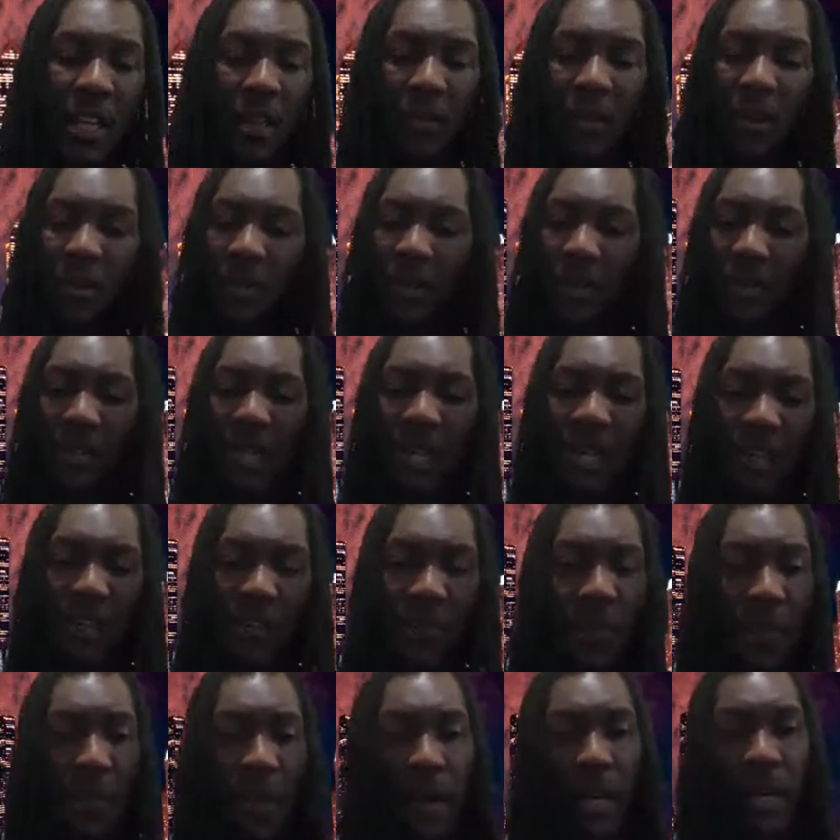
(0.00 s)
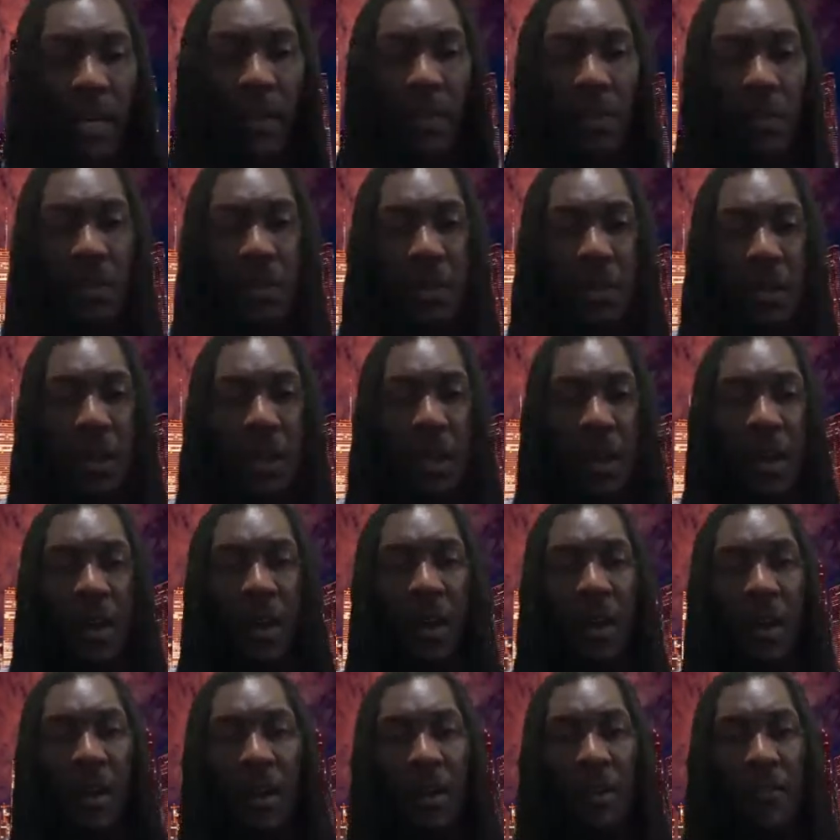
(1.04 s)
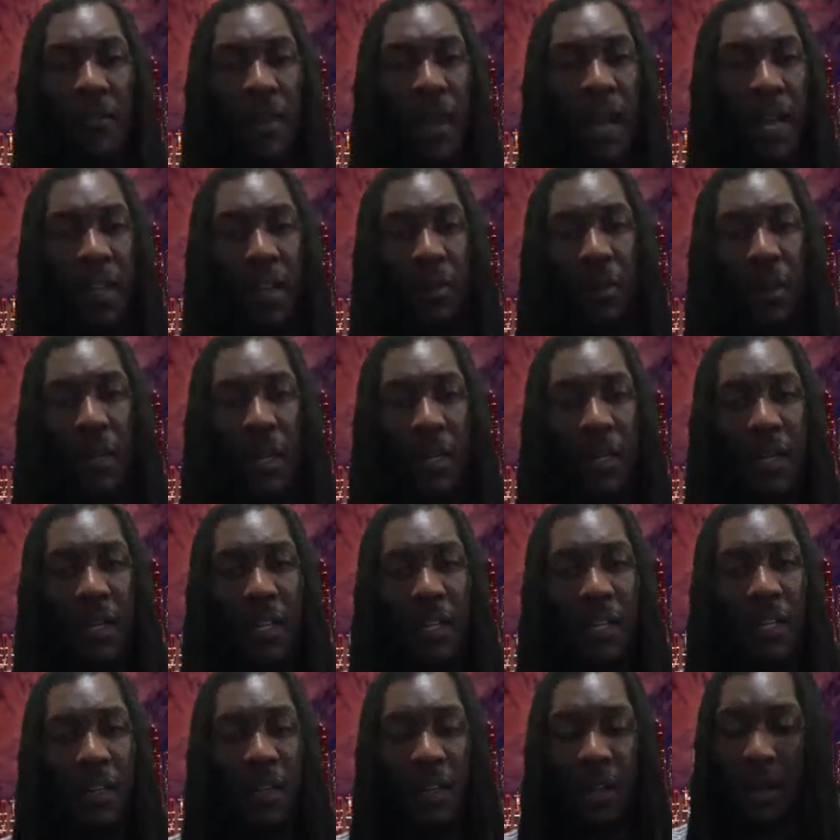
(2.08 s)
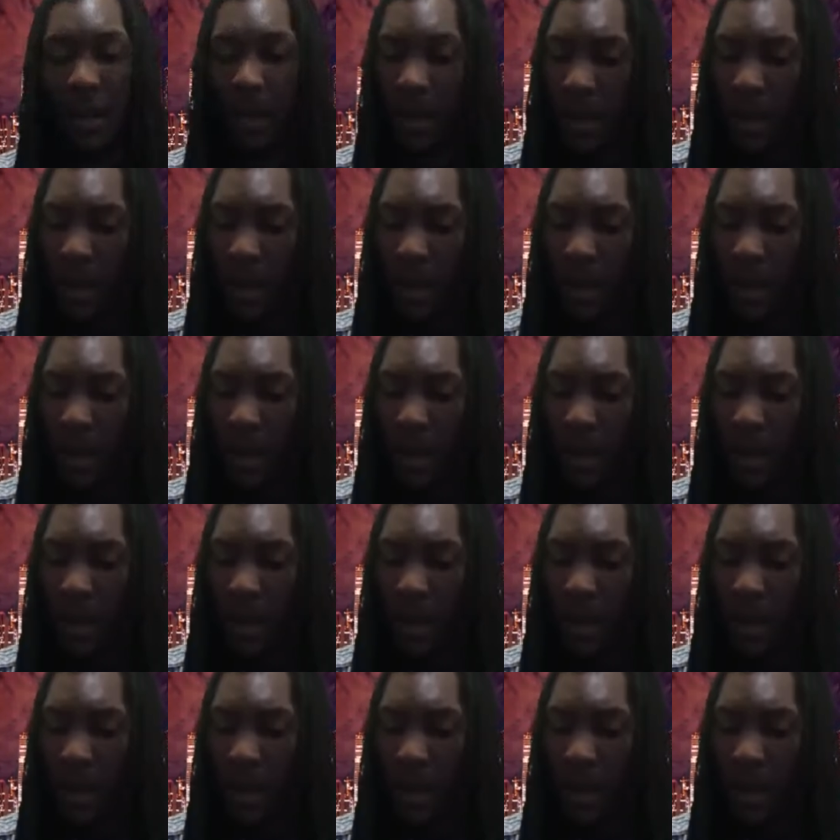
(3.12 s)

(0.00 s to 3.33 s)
And if the Texans felt like he was a, a, a valuable addition, then